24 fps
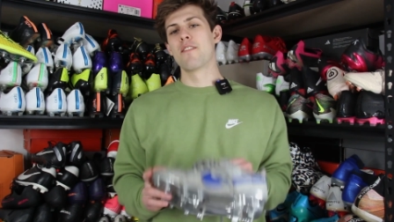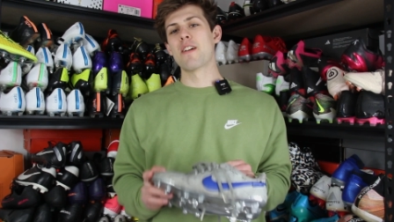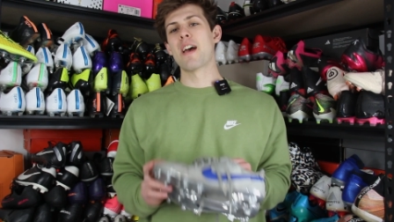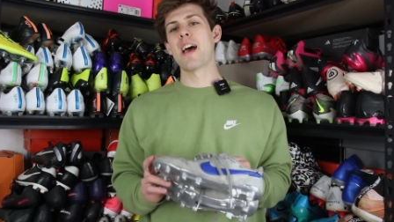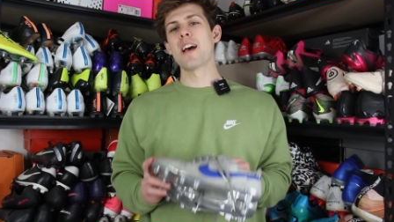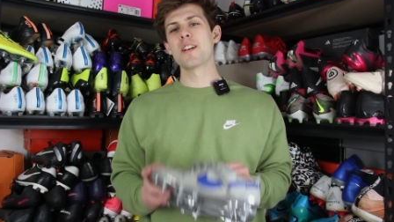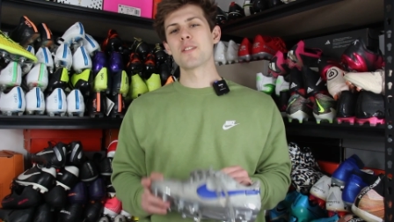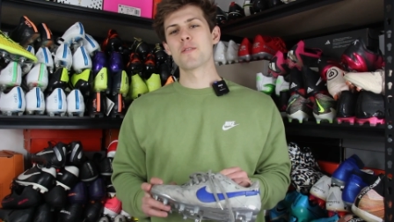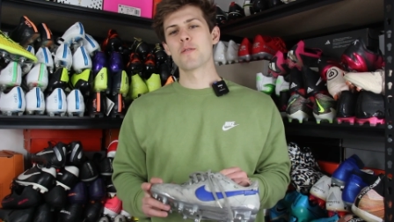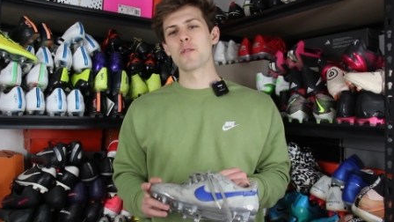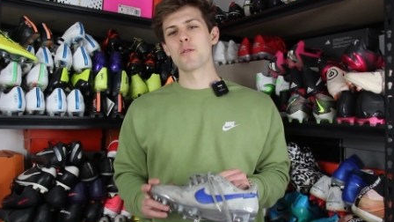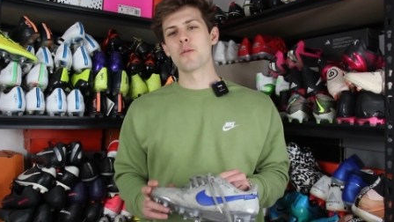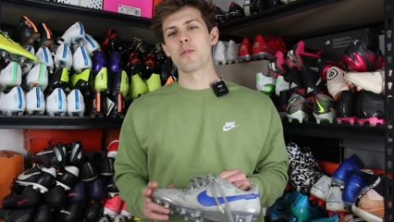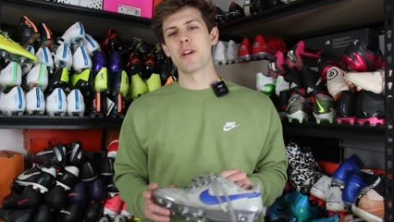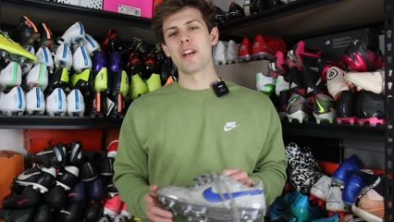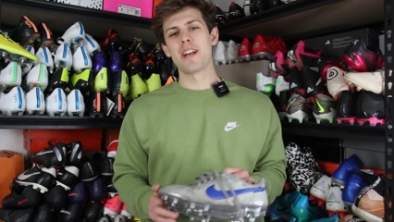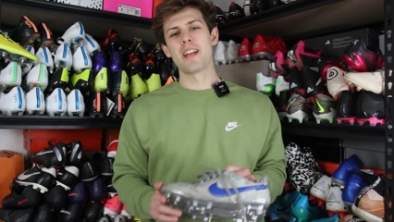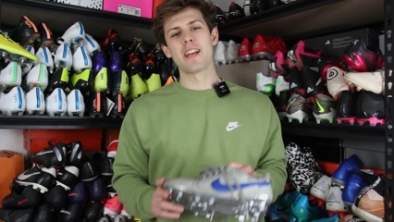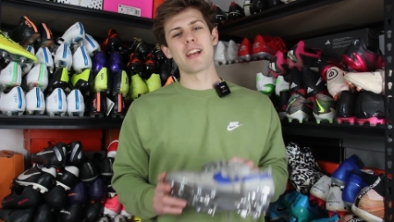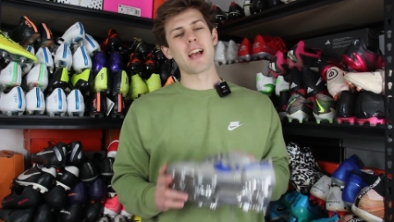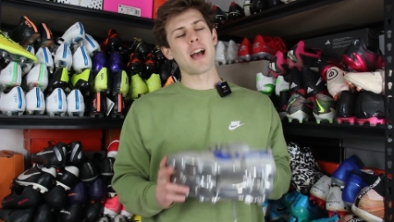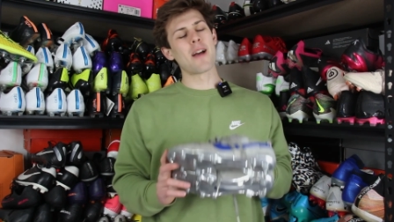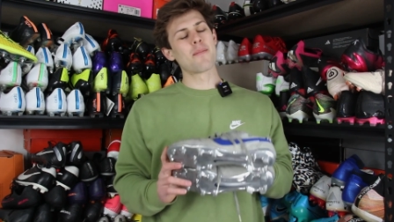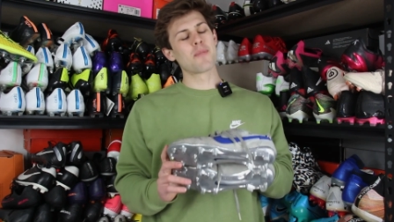As for the
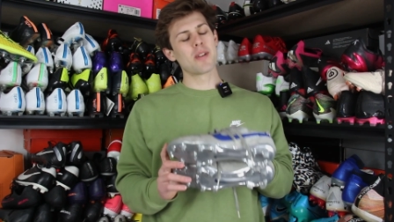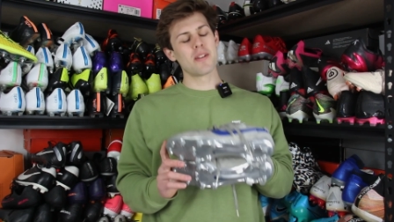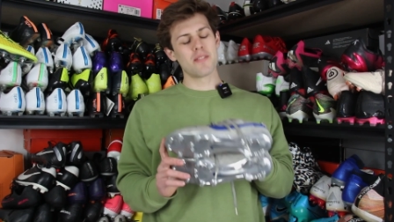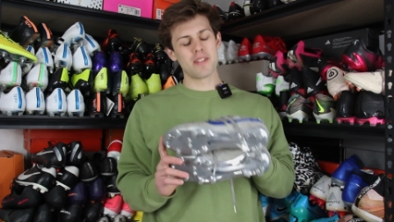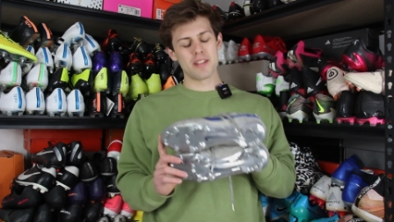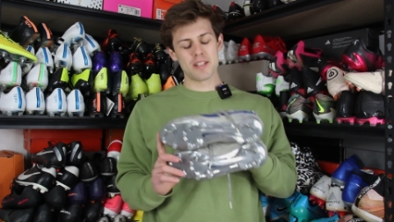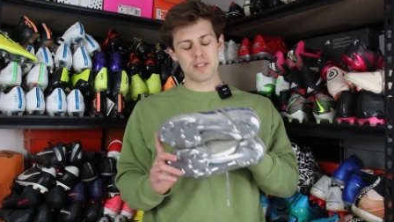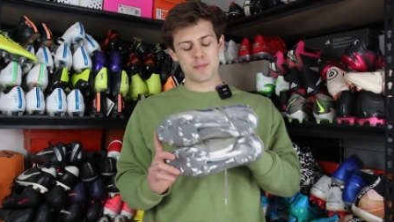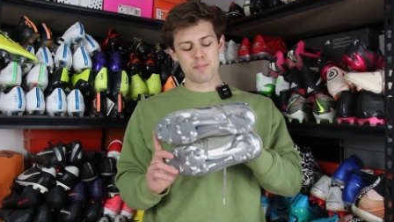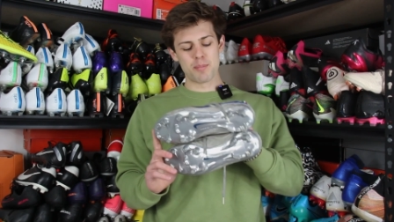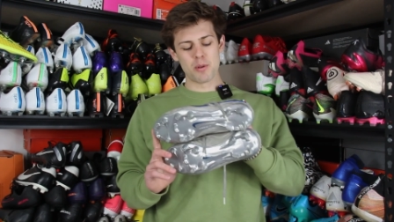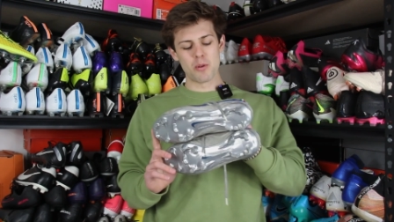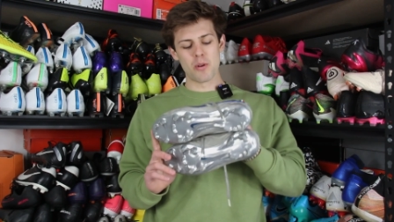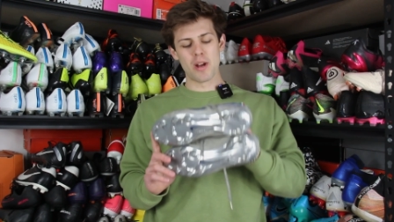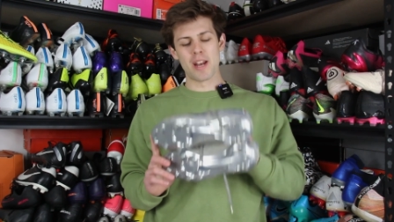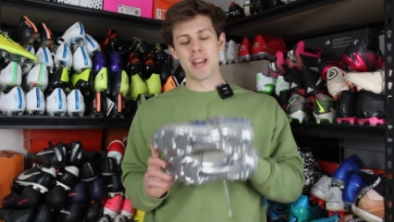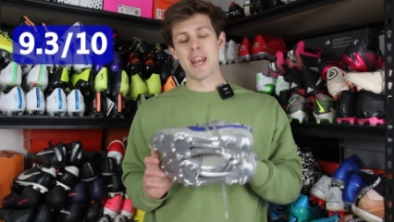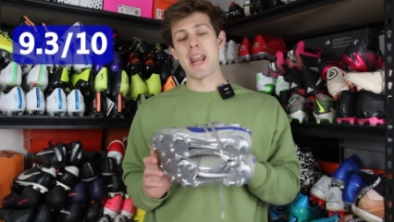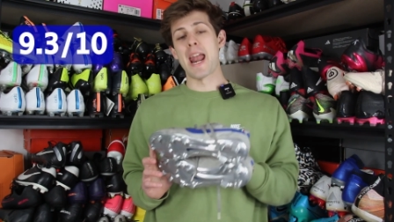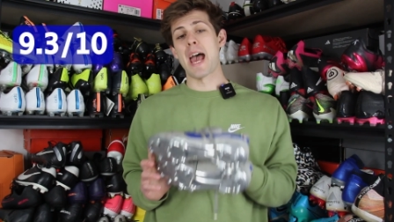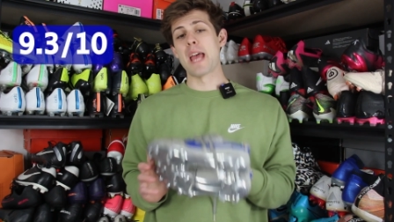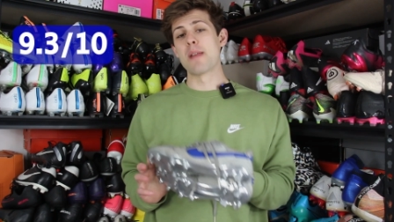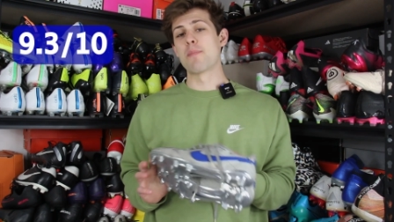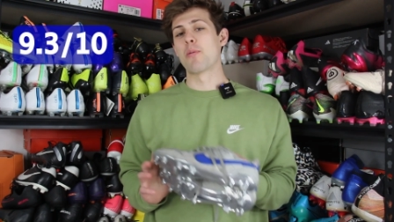rating, I'm giving this boot a
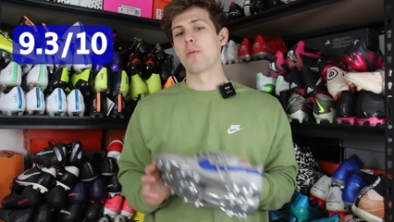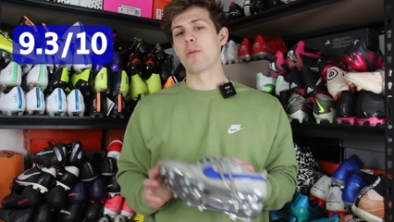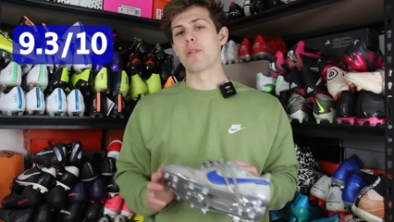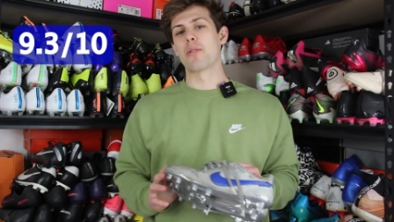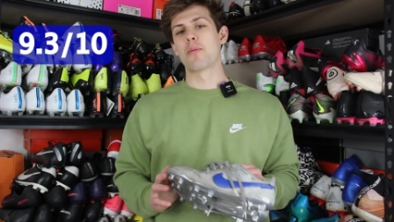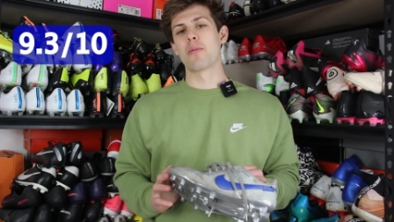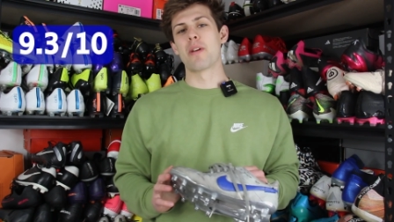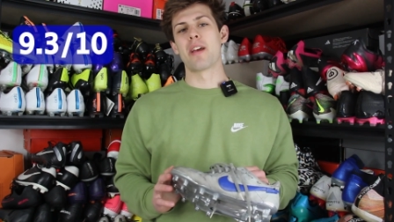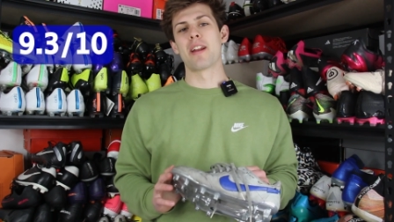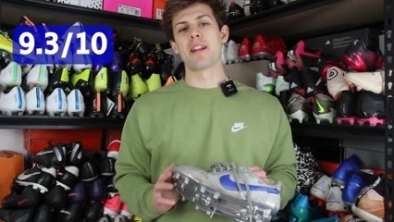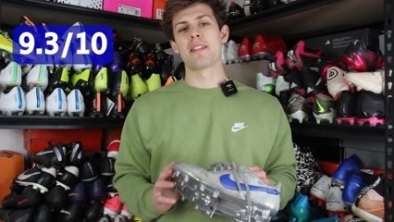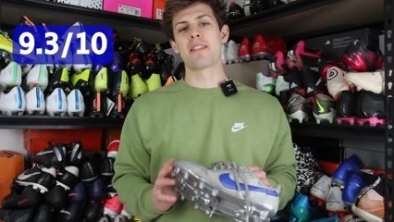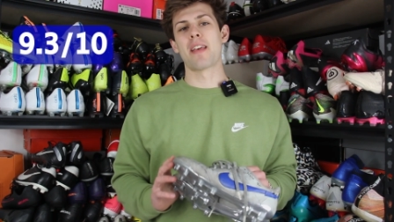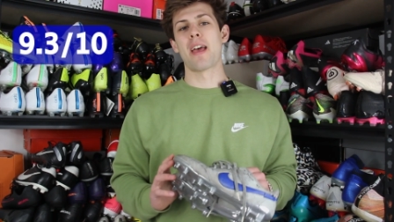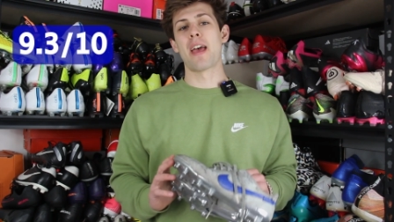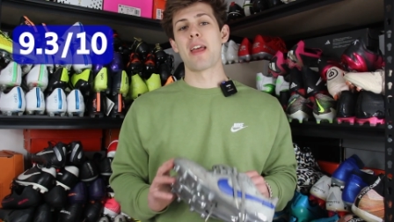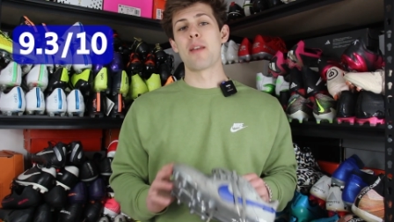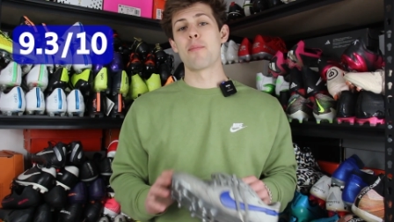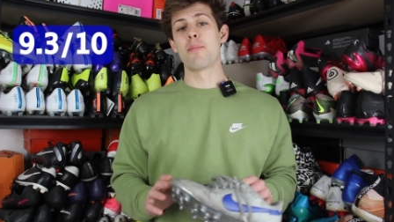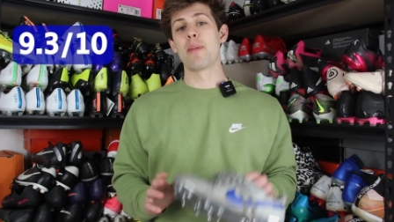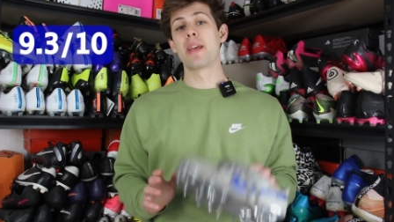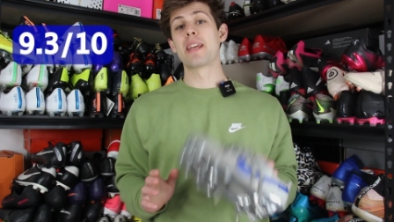9.3 out of 10,